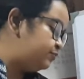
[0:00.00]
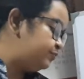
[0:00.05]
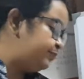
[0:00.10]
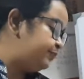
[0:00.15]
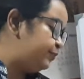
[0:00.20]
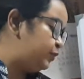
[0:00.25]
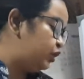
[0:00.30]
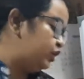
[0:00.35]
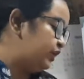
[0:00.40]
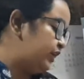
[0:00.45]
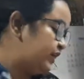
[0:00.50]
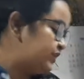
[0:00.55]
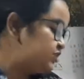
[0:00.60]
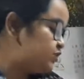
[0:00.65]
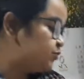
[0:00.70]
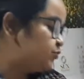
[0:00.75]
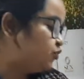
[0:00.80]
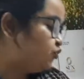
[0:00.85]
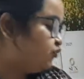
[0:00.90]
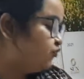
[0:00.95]
protest
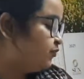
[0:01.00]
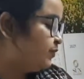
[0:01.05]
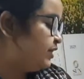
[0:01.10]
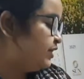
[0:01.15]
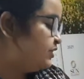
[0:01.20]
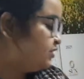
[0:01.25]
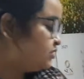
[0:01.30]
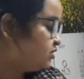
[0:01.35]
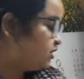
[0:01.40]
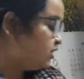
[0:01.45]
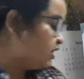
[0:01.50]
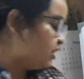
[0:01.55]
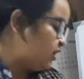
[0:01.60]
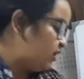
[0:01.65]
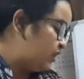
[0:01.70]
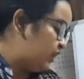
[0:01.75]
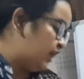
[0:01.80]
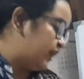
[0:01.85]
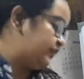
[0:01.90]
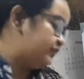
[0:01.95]
movement,
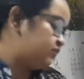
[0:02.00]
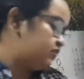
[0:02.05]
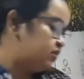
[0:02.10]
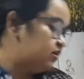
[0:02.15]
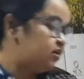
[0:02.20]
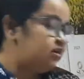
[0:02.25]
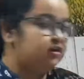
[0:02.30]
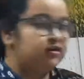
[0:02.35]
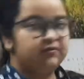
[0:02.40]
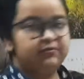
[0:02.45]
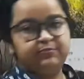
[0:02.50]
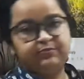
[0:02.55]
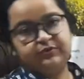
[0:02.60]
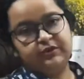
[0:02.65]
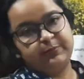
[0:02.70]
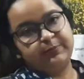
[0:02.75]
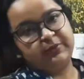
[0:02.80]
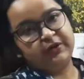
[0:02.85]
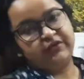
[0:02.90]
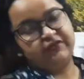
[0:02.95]

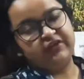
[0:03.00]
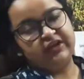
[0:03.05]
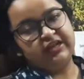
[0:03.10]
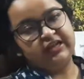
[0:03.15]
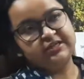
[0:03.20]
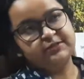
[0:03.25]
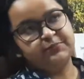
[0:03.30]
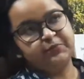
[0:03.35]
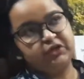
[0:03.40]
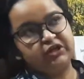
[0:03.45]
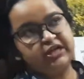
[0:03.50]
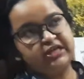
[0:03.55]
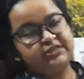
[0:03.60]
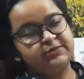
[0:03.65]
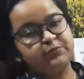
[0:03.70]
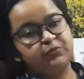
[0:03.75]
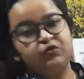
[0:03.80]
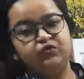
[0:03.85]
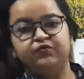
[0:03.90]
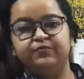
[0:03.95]
various protest
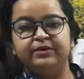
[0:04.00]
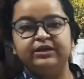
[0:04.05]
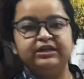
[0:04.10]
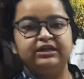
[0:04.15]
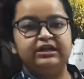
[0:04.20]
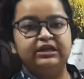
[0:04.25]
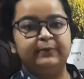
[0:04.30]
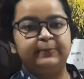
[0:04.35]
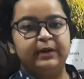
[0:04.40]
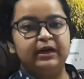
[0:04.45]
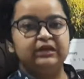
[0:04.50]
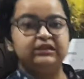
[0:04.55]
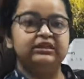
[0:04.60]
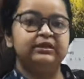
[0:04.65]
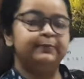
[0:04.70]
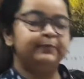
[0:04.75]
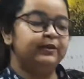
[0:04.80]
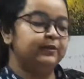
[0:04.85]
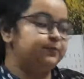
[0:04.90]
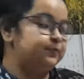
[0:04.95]
movement among the
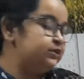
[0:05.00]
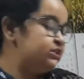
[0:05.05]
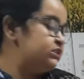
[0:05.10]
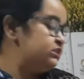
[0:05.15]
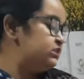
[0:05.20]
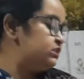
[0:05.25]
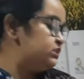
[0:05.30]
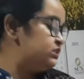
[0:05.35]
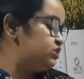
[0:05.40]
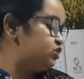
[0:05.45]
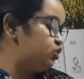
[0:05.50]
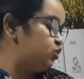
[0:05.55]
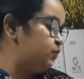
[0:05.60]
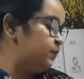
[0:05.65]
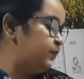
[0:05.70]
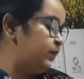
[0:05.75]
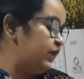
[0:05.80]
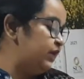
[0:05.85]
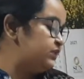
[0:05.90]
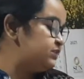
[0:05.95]
peoples took
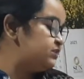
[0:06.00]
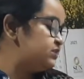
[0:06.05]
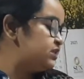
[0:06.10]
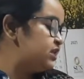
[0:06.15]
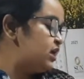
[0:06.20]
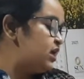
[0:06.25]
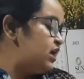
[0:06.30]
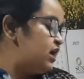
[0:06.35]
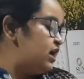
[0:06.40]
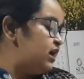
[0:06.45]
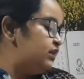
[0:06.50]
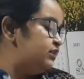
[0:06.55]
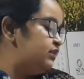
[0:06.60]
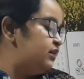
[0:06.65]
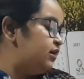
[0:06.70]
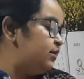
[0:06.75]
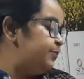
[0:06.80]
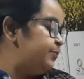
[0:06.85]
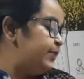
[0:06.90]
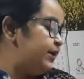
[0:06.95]
place.
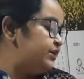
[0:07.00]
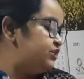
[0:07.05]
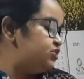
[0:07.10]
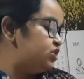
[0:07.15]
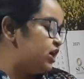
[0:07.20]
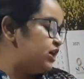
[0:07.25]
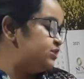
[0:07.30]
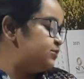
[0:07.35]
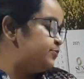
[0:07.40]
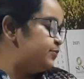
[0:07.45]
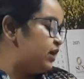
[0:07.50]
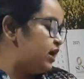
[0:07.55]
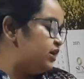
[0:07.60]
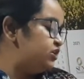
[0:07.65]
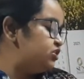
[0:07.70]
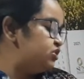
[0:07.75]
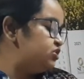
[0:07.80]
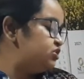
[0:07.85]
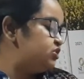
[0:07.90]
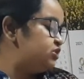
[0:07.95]
The Madras
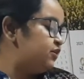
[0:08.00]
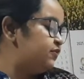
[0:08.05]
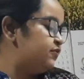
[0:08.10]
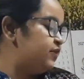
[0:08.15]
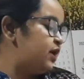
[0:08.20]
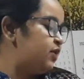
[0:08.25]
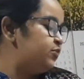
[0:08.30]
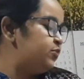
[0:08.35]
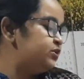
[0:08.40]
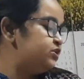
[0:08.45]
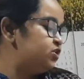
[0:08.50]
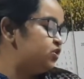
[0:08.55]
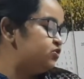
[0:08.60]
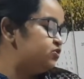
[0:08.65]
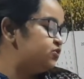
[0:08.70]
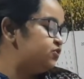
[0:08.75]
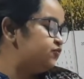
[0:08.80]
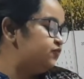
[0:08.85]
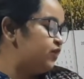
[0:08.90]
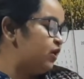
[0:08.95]
Mahajan Sabha was
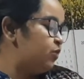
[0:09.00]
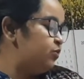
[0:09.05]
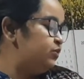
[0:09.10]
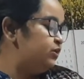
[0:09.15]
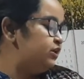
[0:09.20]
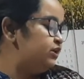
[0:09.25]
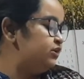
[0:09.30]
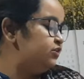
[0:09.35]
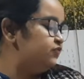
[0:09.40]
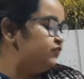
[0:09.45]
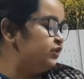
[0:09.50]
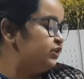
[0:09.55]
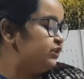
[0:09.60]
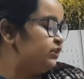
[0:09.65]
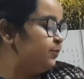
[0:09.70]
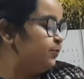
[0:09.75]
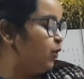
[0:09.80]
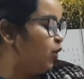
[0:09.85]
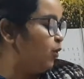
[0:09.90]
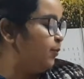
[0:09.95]
also founded with the
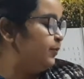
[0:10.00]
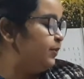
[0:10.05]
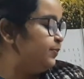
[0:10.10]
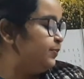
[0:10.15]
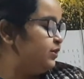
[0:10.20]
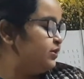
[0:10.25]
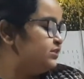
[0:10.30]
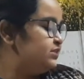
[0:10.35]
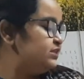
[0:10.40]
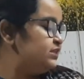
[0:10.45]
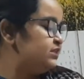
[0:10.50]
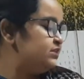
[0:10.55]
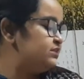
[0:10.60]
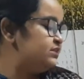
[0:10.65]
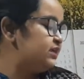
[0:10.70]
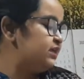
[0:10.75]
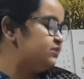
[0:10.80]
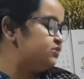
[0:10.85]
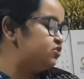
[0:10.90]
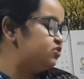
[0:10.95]
Bombay
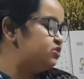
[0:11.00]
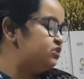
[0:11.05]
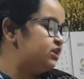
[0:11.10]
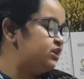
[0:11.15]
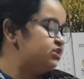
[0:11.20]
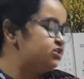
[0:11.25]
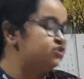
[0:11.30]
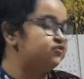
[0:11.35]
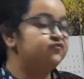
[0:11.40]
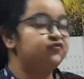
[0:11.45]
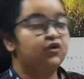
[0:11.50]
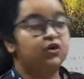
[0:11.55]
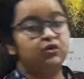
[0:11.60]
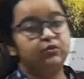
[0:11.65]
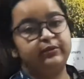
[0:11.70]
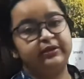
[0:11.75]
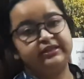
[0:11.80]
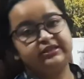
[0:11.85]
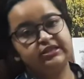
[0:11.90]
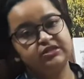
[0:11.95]
Presidency Association
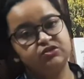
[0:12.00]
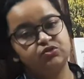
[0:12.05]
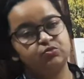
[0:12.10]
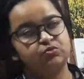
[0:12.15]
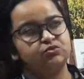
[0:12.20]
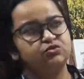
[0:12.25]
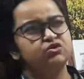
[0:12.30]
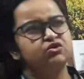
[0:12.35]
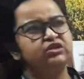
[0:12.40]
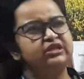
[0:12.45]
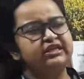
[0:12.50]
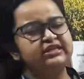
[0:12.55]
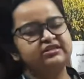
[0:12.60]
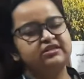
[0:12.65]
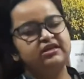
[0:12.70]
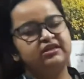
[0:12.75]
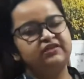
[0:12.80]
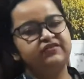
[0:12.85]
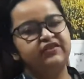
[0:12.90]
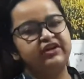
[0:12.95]
following the suit. So these
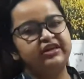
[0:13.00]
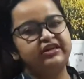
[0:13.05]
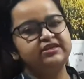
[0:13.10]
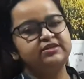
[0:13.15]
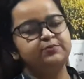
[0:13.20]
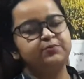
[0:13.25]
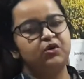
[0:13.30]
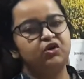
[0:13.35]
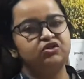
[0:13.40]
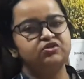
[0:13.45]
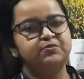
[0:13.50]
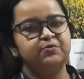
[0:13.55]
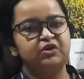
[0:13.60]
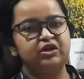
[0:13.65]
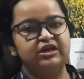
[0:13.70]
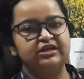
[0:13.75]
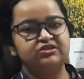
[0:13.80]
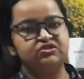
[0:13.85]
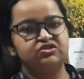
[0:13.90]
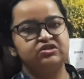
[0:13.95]
are the various small
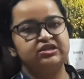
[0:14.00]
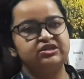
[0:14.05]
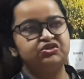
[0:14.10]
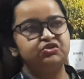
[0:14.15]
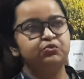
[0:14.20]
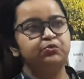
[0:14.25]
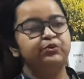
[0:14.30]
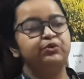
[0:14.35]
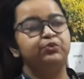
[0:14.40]
associations we